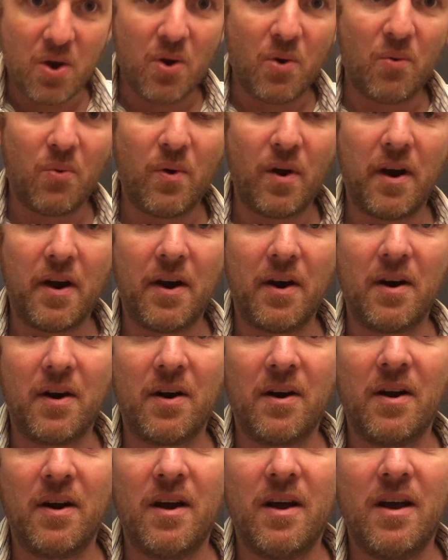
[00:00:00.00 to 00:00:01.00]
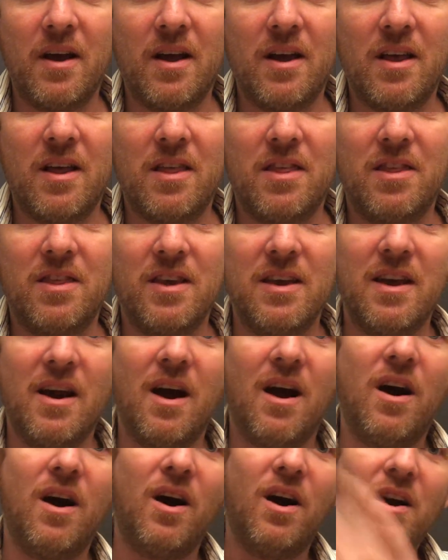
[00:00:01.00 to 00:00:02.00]
where the
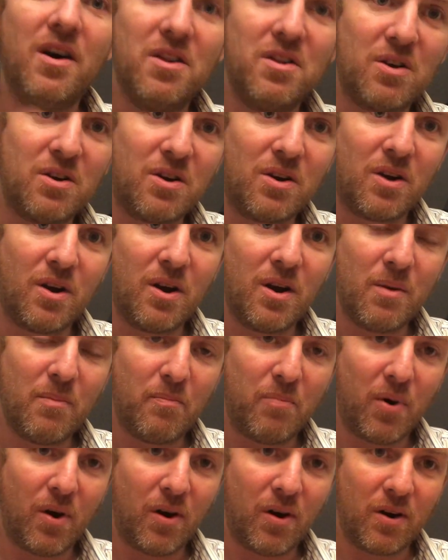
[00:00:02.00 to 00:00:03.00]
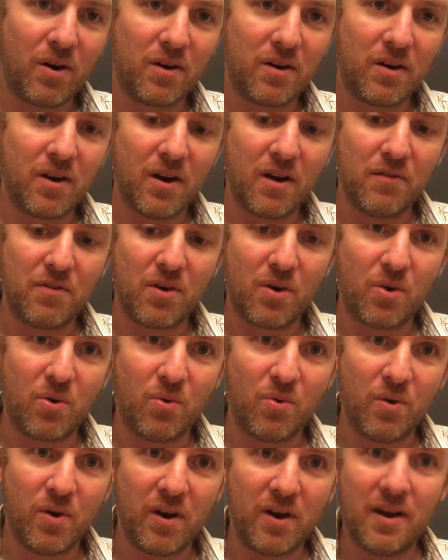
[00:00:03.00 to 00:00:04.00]
other part of the
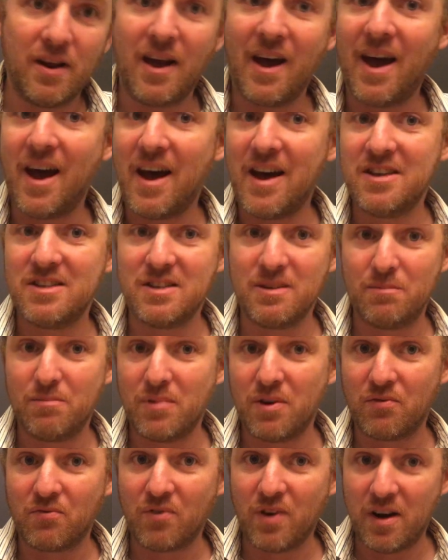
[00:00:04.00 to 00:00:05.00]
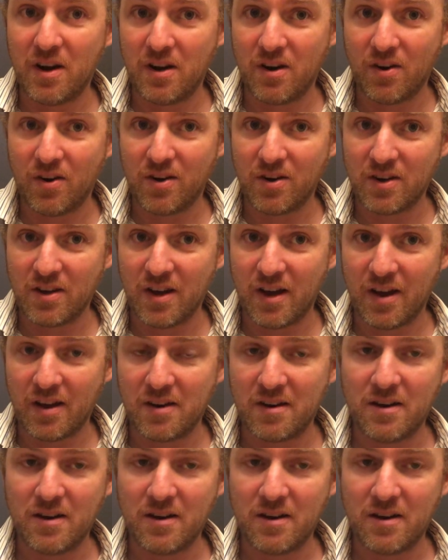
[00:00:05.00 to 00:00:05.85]
coin hasn't been written on yet.